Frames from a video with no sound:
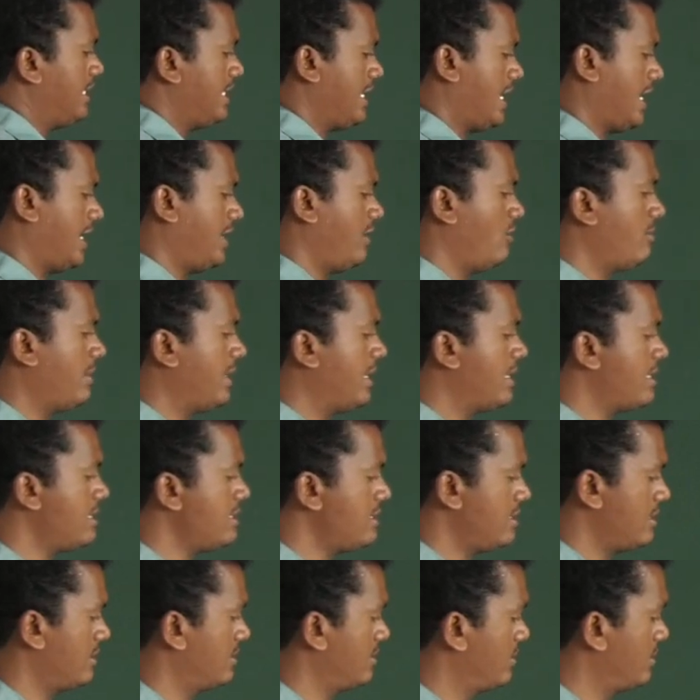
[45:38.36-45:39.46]
reactive
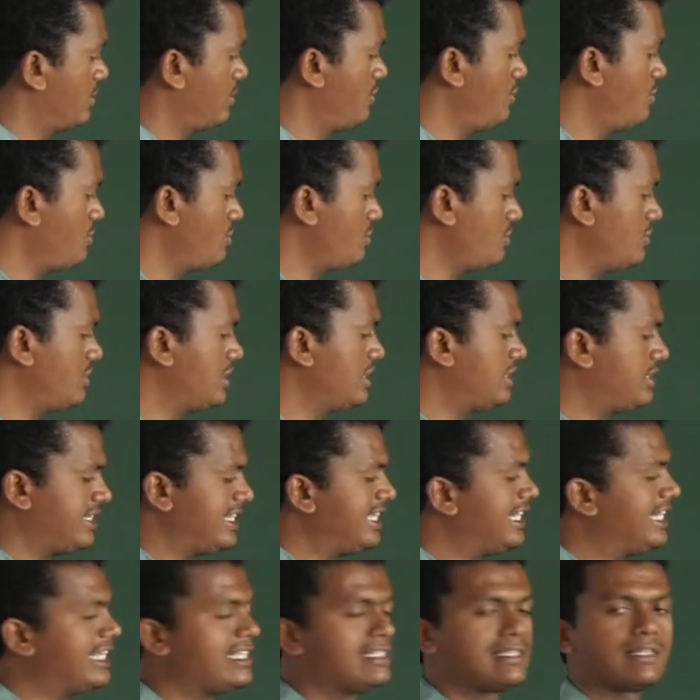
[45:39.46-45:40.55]
metals due to these
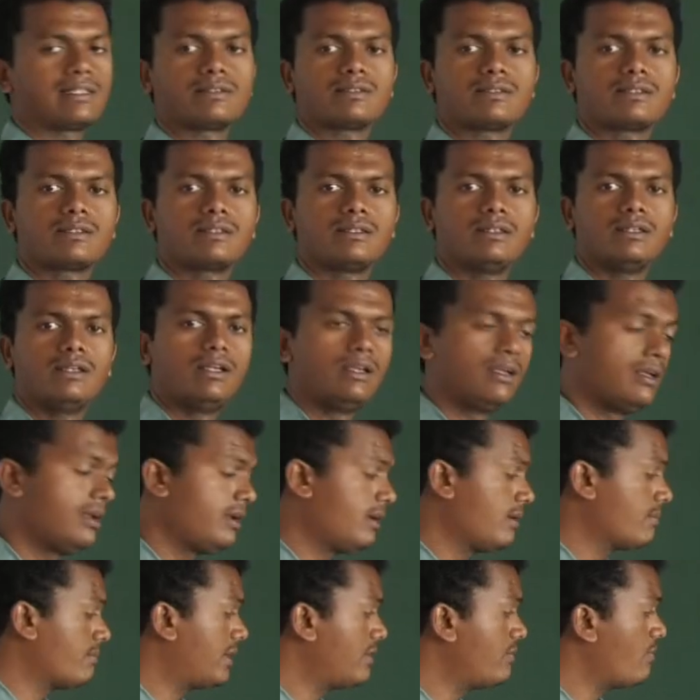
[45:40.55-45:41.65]
three reasons.
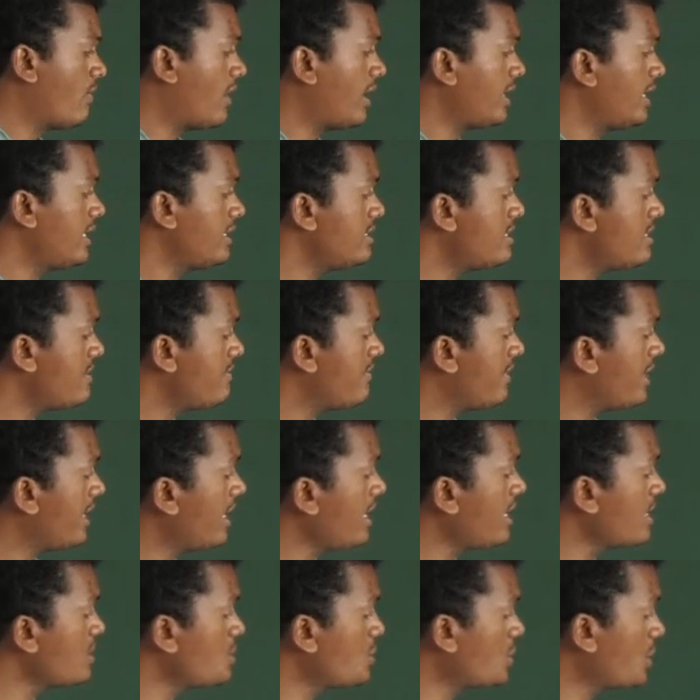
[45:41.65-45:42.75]
But what is the
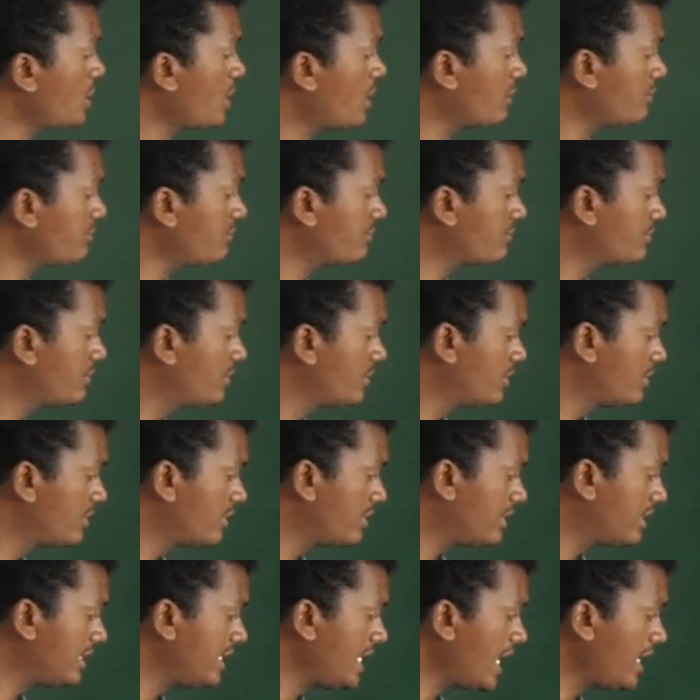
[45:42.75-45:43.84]
variation of
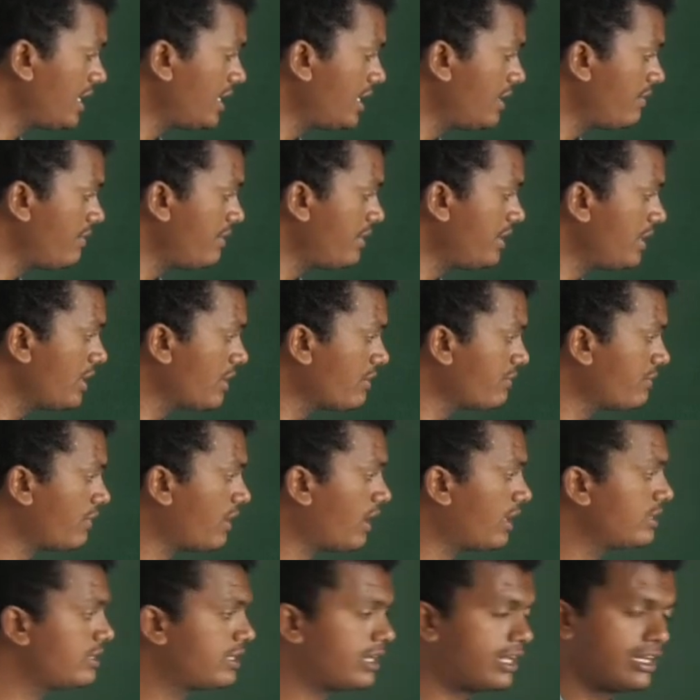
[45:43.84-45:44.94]
reactivity of
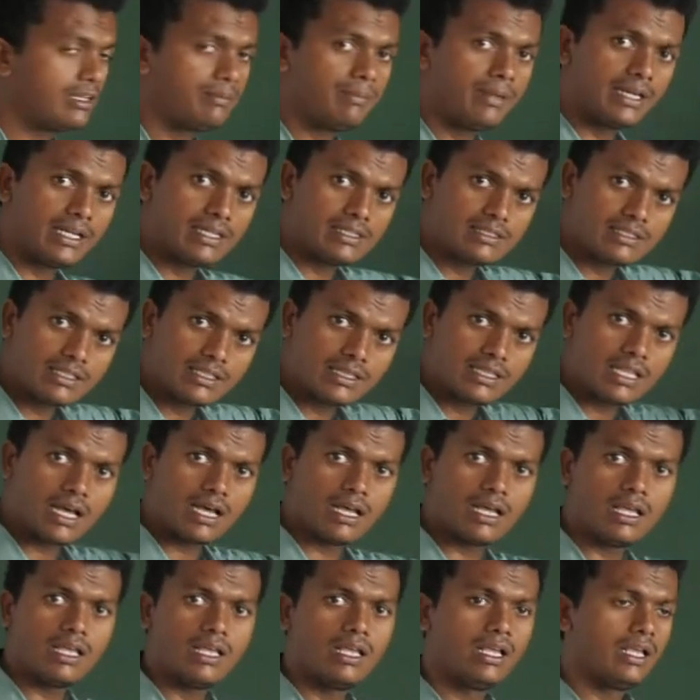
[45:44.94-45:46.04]
alkali metals in
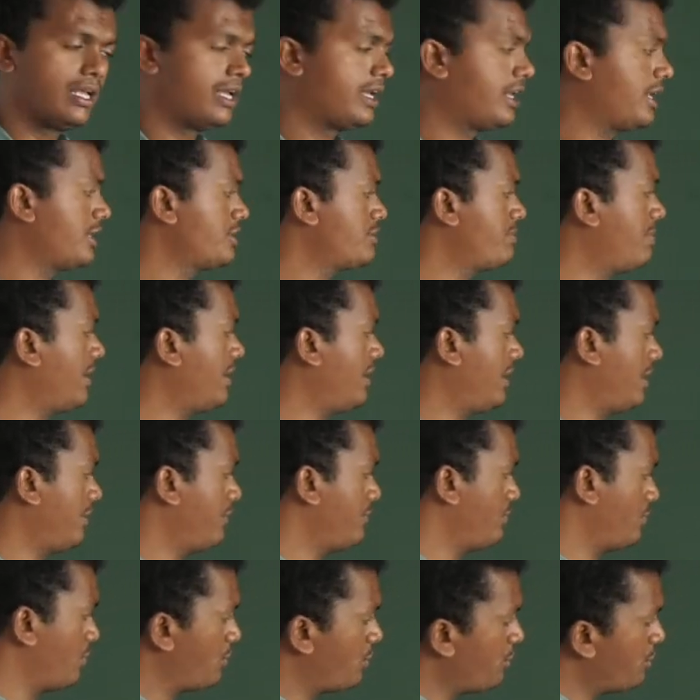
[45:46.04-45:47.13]
the
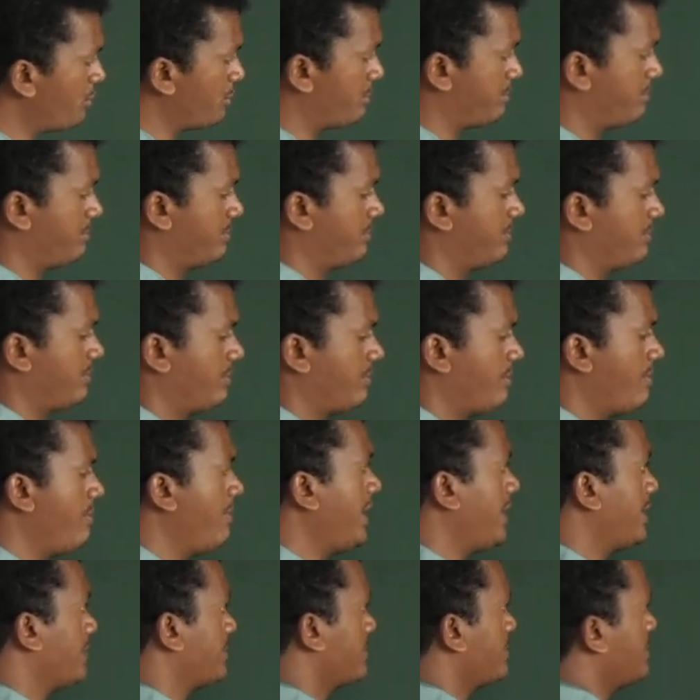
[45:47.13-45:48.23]
respective group?
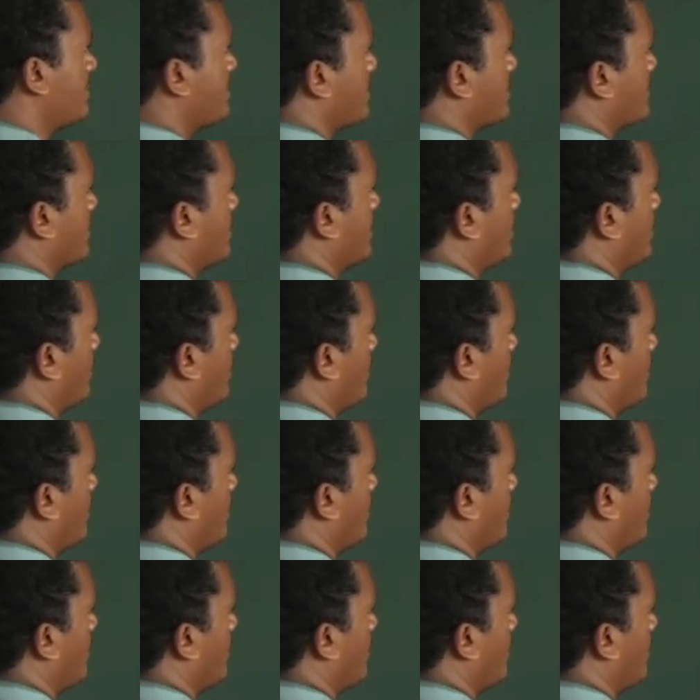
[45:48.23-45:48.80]
Means